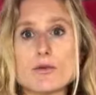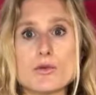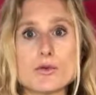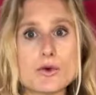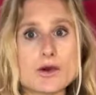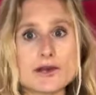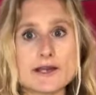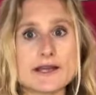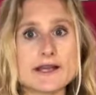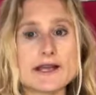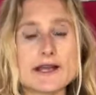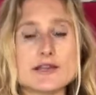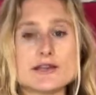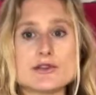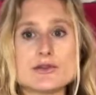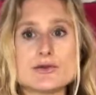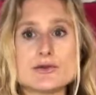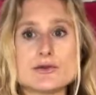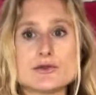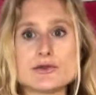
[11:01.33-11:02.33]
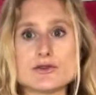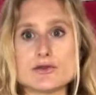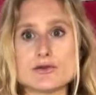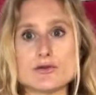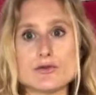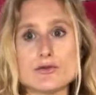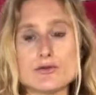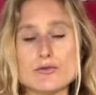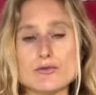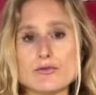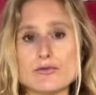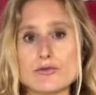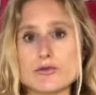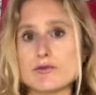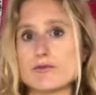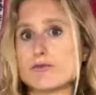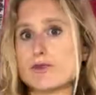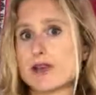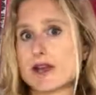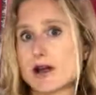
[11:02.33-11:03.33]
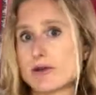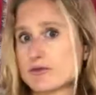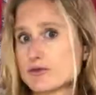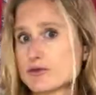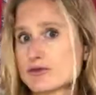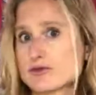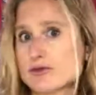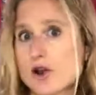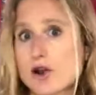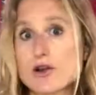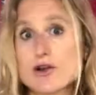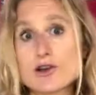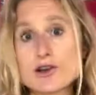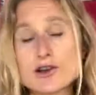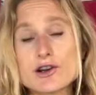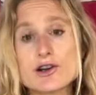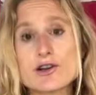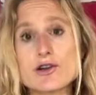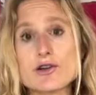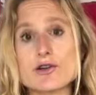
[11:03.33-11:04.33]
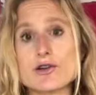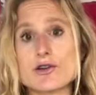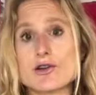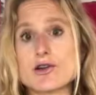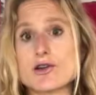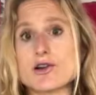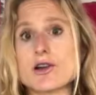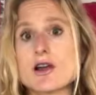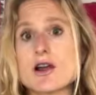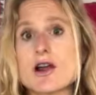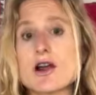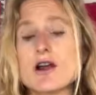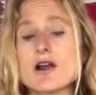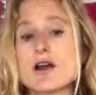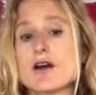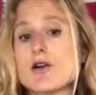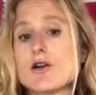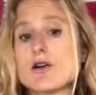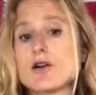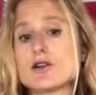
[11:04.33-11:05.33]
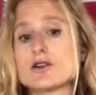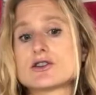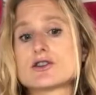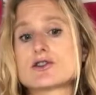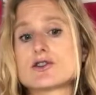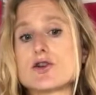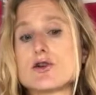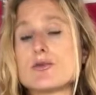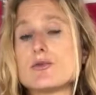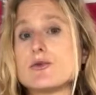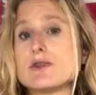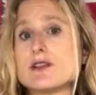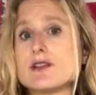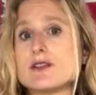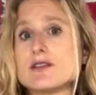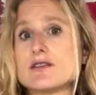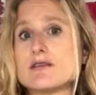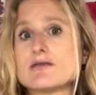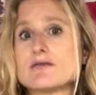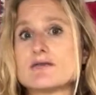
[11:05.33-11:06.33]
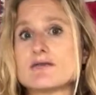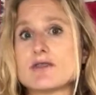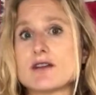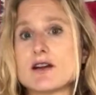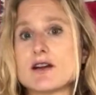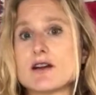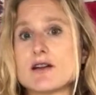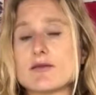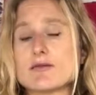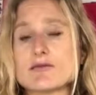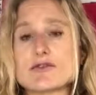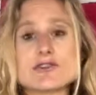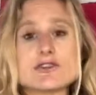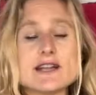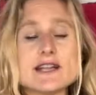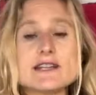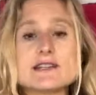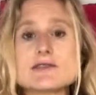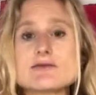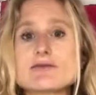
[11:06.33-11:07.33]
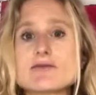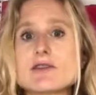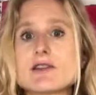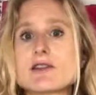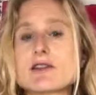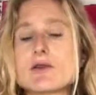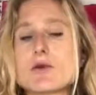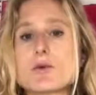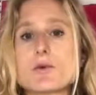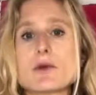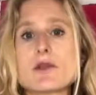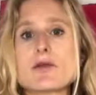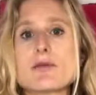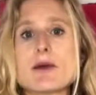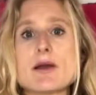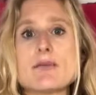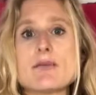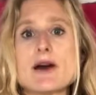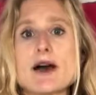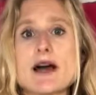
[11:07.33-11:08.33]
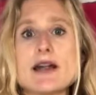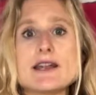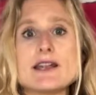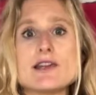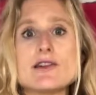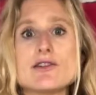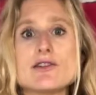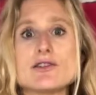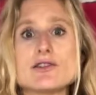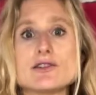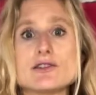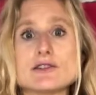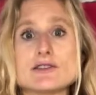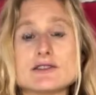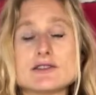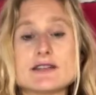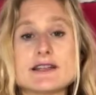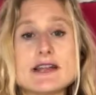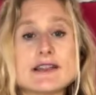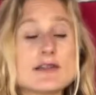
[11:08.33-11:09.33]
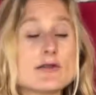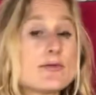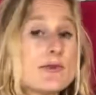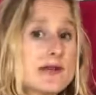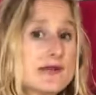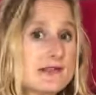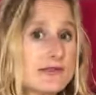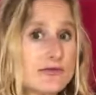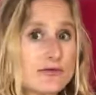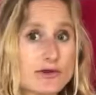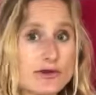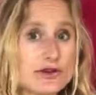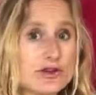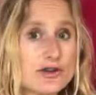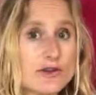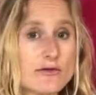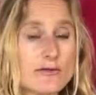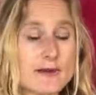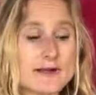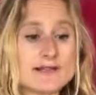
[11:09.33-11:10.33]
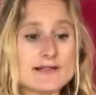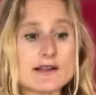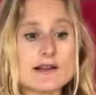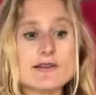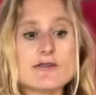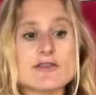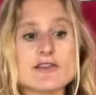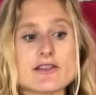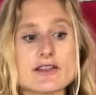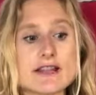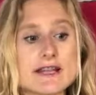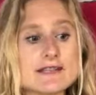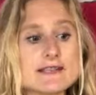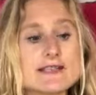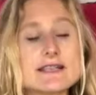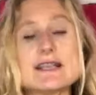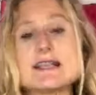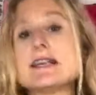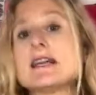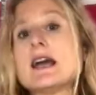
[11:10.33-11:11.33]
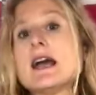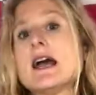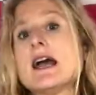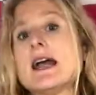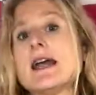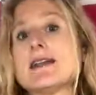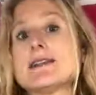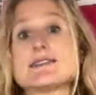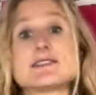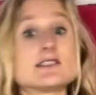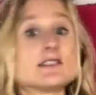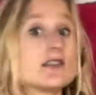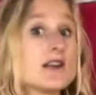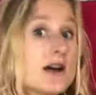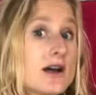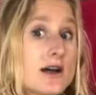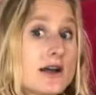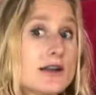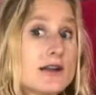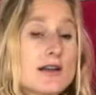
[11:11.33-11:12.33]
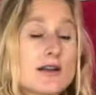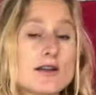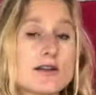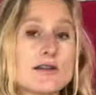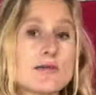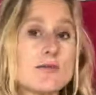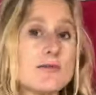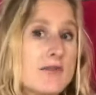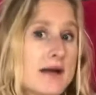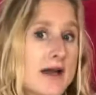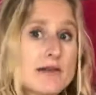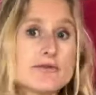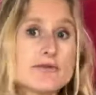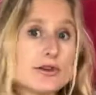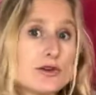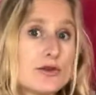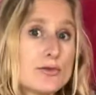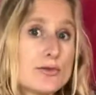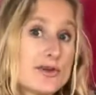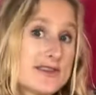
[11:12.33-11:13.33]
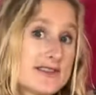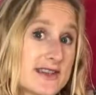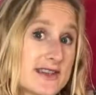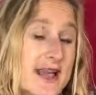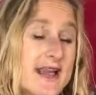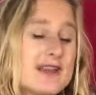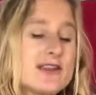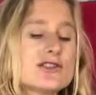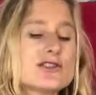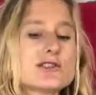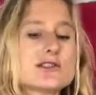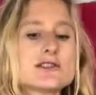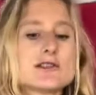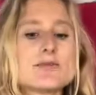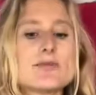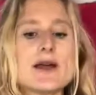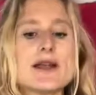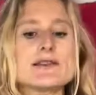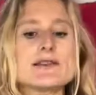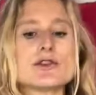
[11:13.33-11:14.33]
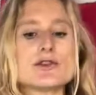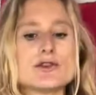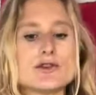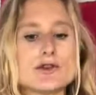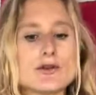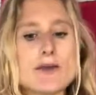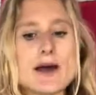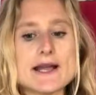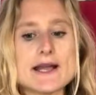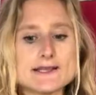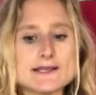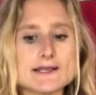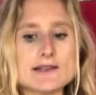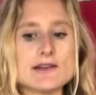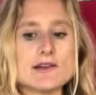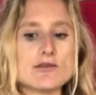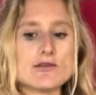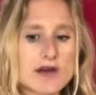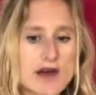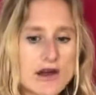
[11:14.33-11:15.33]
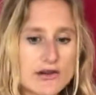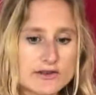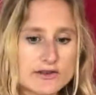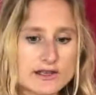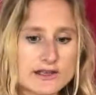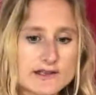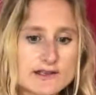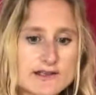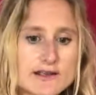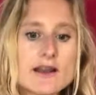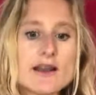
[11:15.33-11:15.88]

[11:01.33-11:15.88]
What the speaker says: what can I do to become stronger, or also be creative with my body, or get the best version of myself athletically, is not bad for you per se. It just depends on your mindset around it.